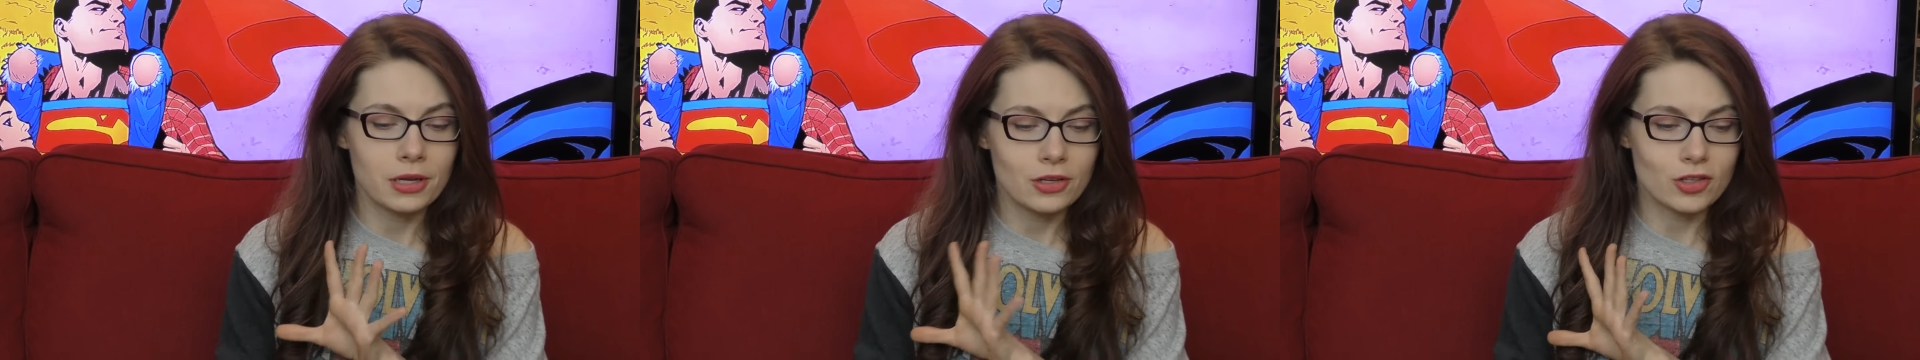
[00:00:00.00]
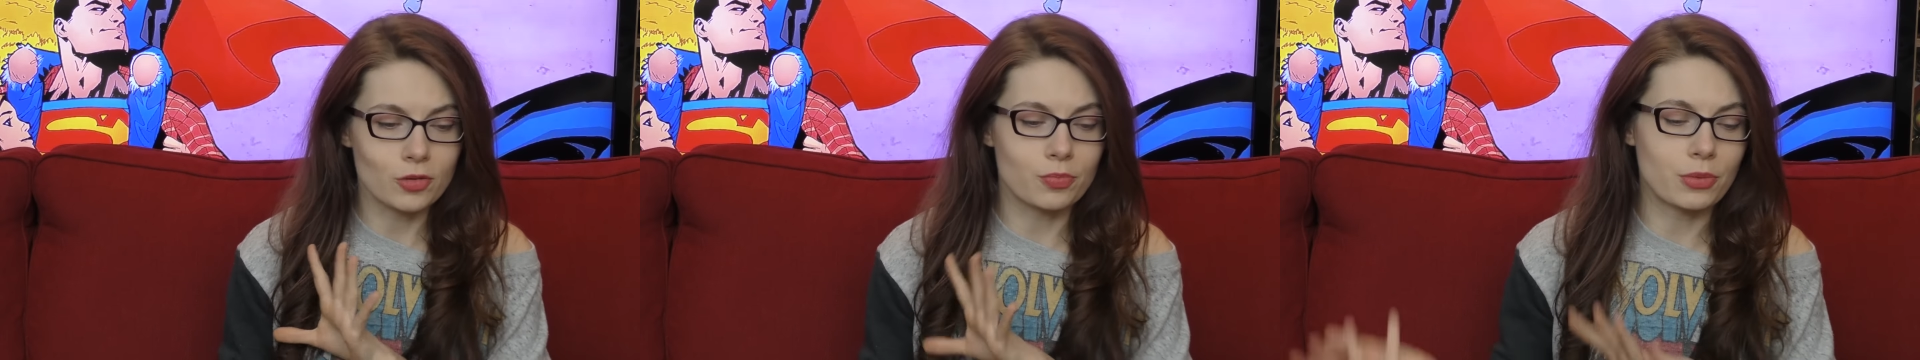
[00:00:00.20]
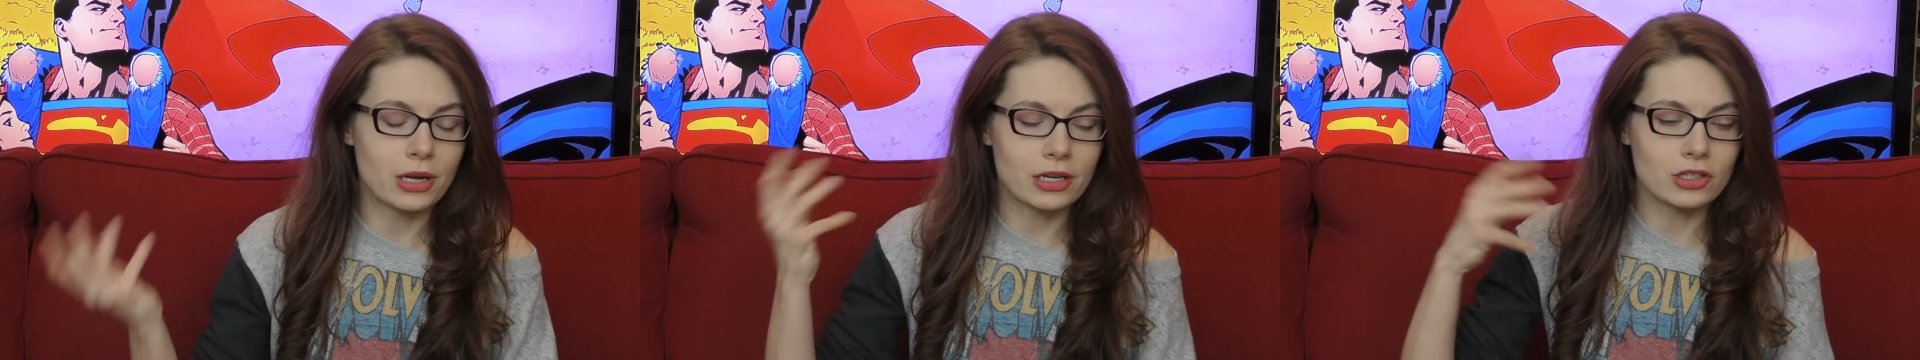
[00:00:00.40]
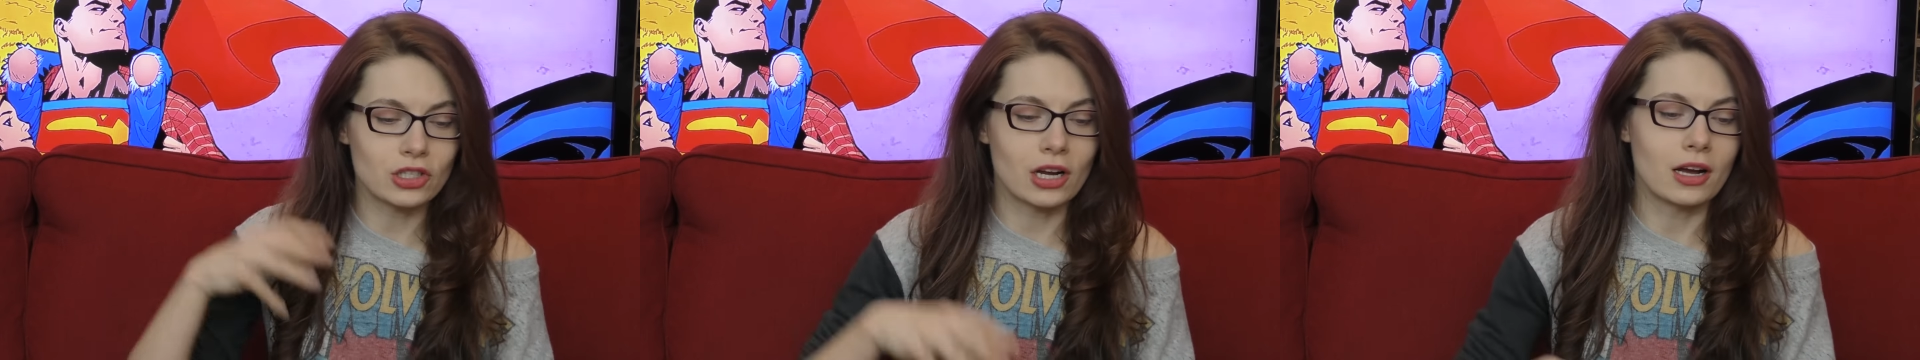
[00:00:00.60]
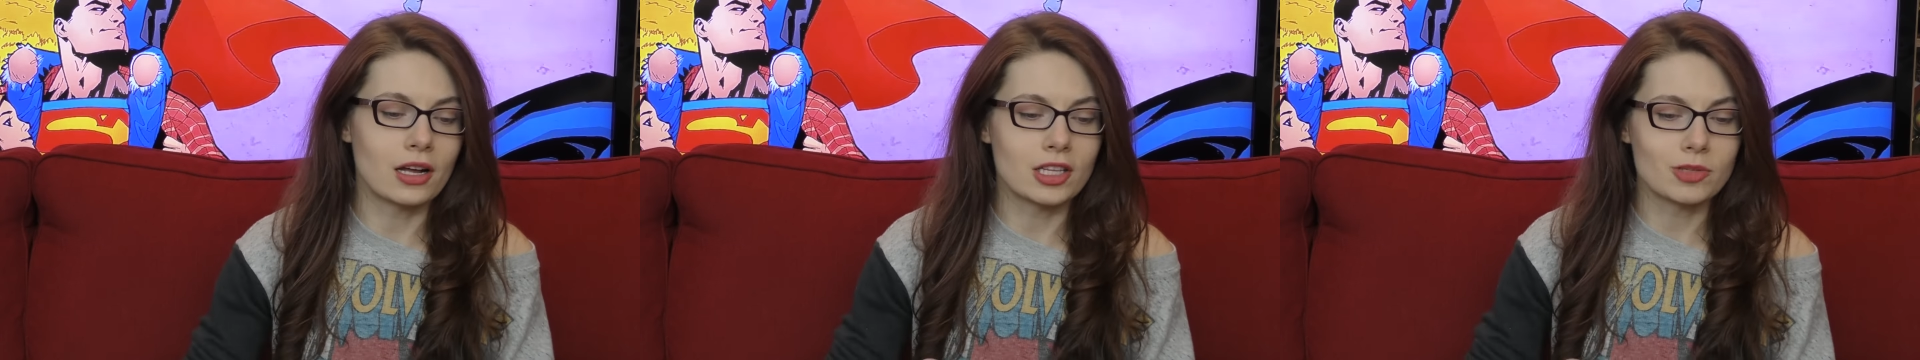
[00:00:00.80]
Superman and
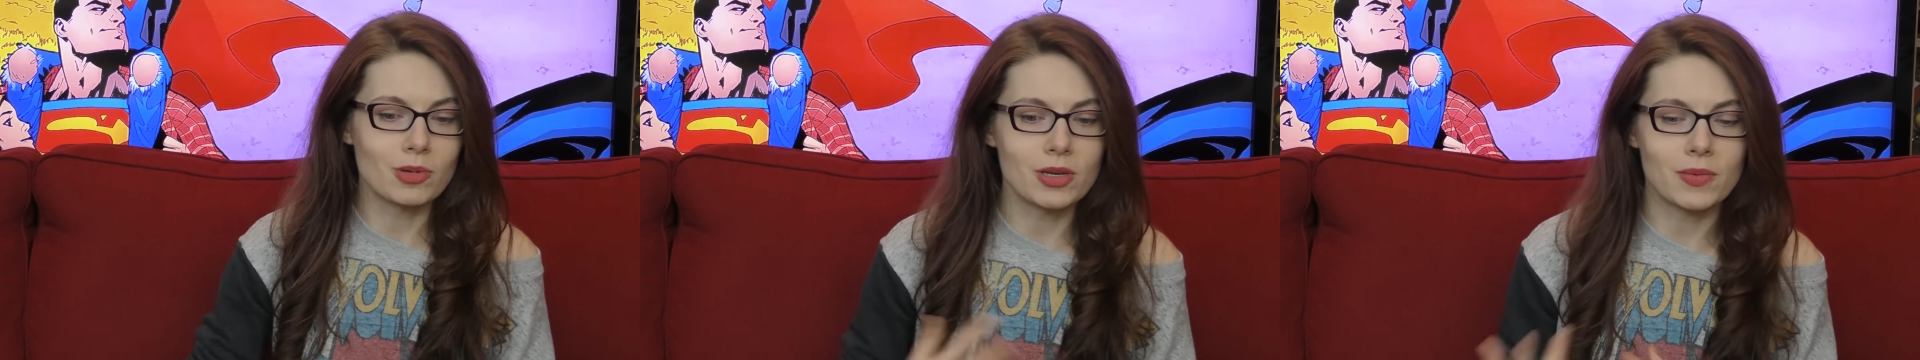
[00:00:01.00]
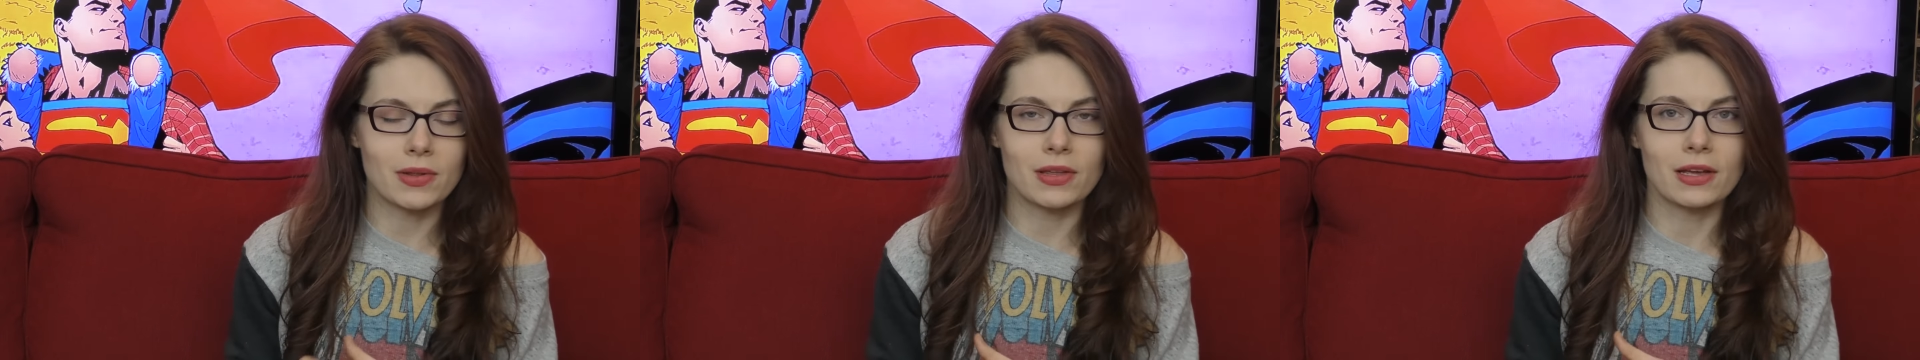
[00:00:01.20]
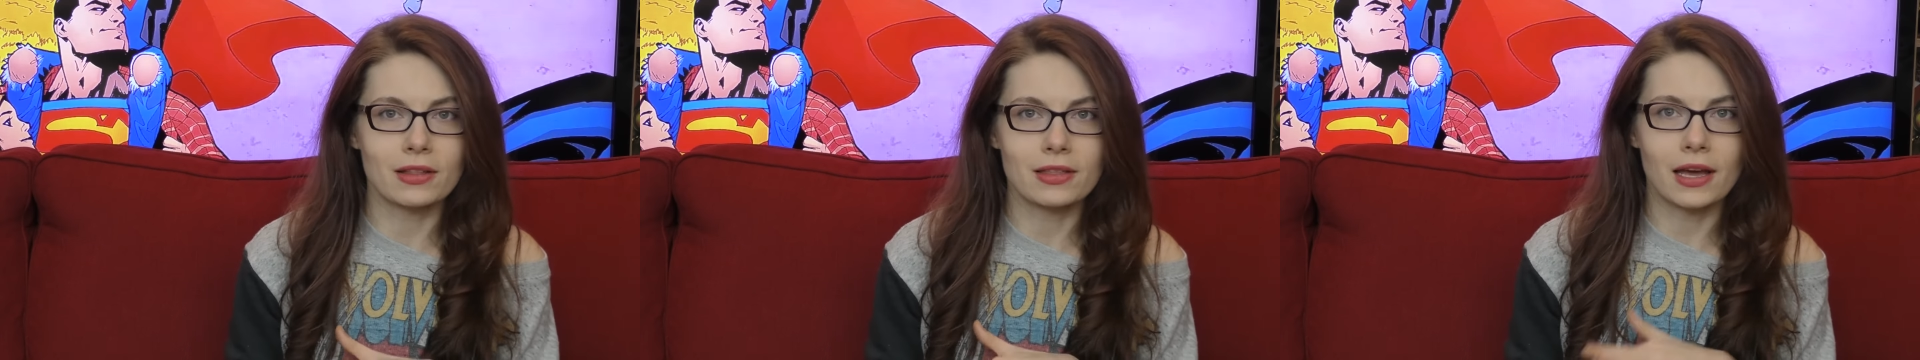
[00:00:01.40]
John's, made me think